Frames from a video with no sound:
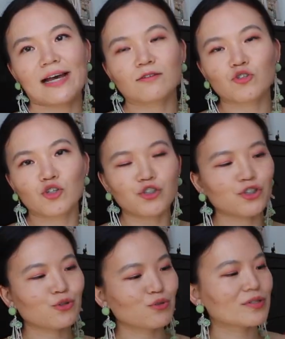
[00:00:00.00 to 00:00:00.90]
down to
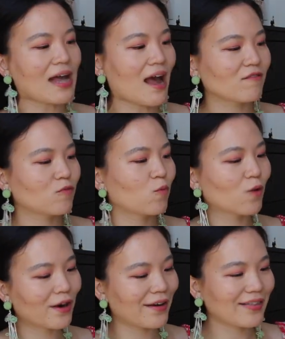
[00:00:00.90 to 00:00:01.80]
shoes, I've
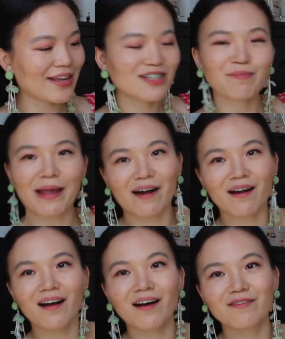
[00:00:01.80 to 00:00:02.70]
worn this
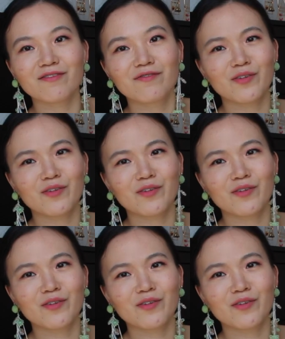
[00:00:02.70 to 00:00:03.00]
pair of